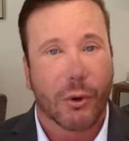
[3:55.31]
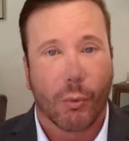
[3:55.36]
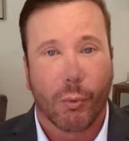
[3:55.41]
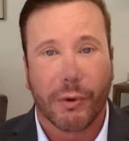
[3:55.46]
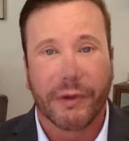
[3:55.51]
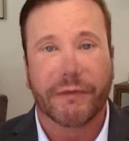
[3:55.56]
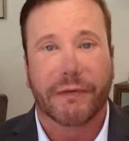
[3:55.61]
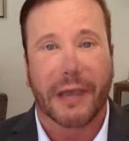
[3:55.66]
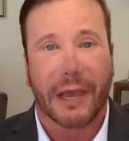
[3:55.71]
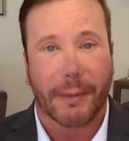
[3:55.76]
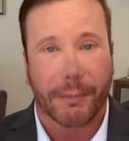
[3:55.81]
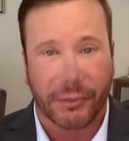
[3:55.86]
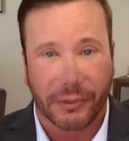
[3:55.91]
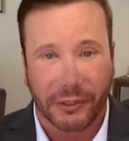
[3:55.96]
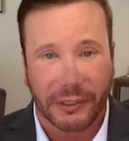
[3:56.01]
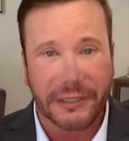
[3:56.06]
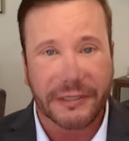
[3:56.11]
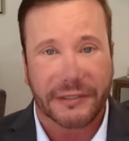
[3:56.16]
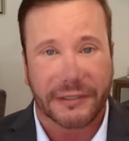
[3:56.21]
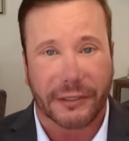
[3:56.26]
we've got
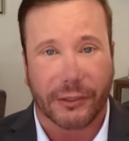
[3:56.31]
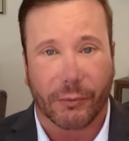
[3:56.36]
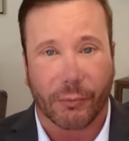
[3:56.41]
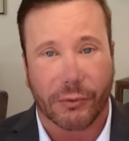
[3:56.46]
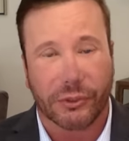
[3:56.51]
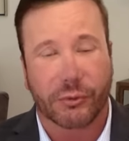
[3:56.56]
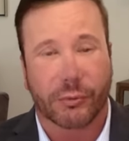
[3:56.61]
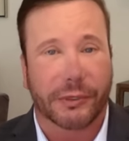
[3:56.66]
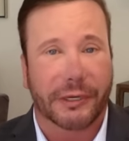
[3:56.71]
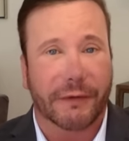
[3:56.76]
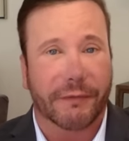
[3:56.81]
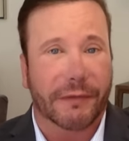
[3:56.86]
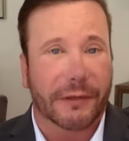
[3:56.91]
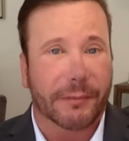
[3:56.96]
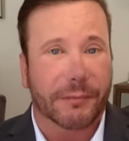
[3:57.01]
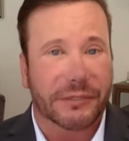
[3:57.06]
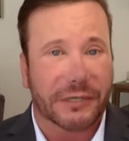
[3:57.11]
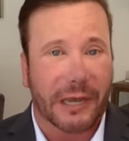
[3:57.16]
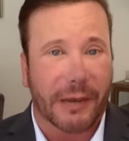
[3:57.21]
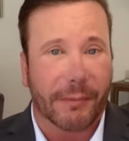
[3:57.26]
police here, which will give them
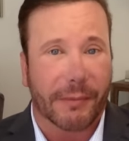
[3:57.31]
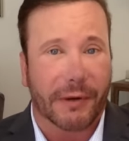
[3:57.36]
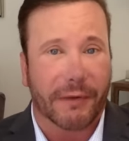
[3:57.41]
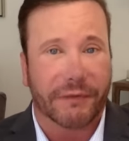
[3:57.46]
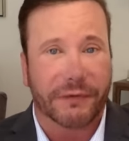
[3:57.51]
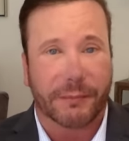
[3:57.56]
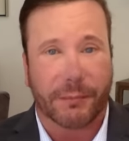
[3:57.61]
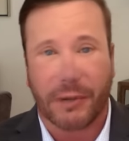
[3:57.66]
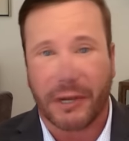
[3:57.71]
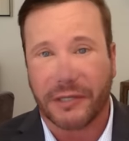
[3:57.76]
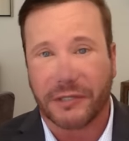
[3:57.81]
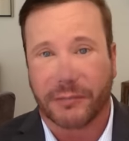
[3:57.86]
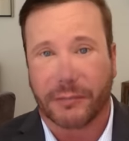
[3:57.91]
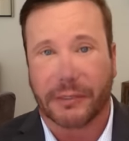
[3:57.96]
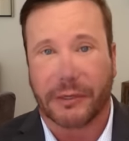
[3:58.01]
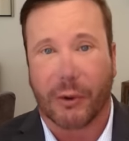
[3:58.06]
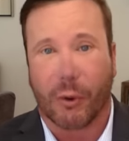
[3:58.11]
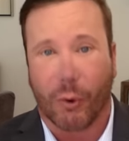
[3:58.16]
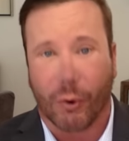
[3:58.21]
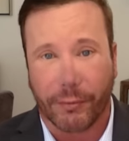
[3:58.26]
time enough to possibly
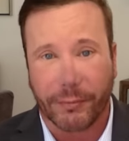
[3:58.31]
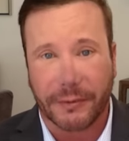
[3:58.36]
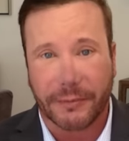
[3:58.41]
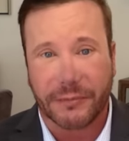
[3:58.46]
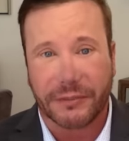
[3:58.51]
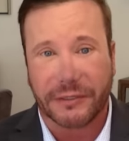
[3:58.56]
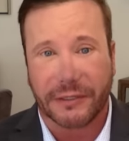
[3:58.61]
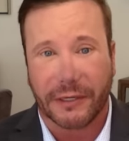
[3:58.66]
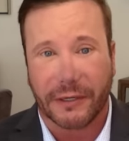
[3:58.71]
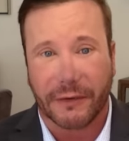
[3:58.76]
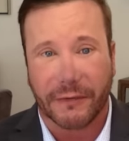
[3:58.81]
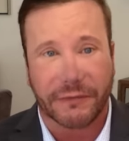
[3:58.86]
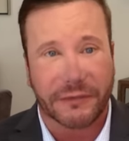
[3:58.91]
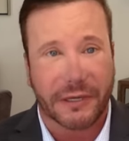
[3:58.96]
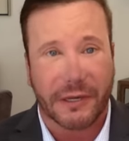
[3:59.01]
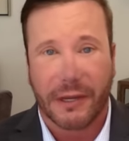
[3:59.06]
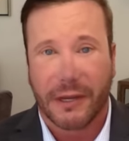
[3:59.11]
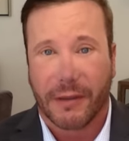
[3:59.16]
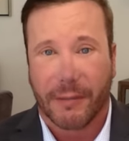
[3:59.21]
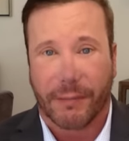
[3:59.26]
arm themselves,
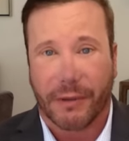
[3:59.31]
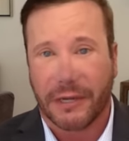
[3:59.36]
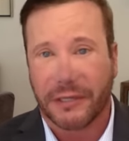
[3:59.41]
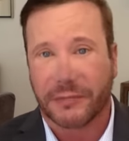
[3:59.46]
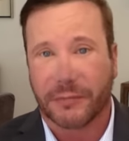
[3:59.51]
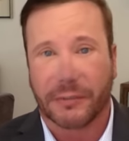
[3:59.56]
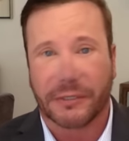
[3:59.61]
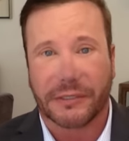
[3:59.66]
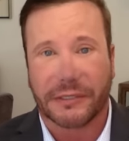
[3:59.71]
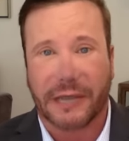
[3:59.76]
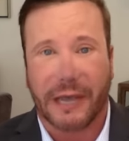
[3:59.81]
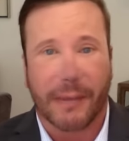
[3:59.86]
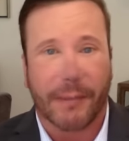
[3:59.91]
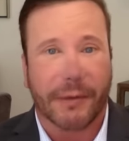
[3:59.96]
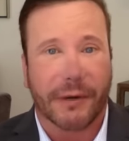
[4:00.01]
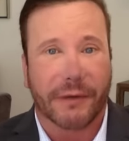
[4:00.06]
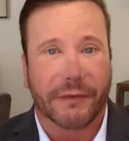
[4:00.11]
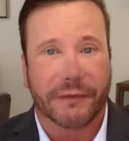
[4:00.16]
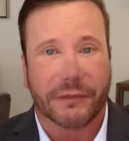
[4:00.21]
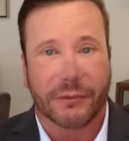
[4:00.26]
possibly time
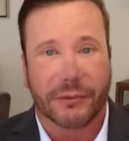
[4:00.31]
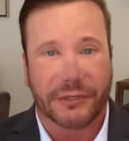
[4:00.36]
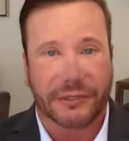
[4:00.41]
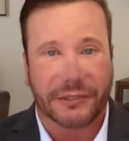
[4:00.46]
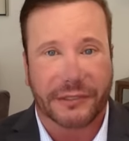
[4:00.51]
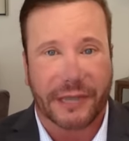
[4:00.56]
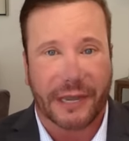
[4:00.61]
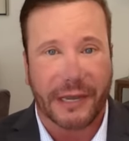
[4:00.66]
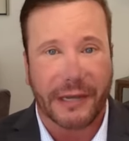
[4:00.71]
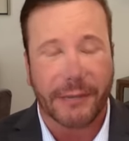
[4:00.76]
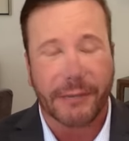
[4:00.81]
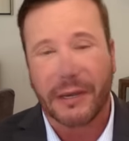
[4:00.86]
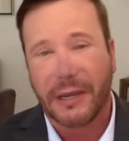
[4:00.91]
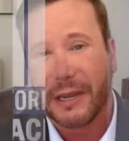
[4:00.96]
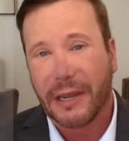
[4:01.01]
enough to escape.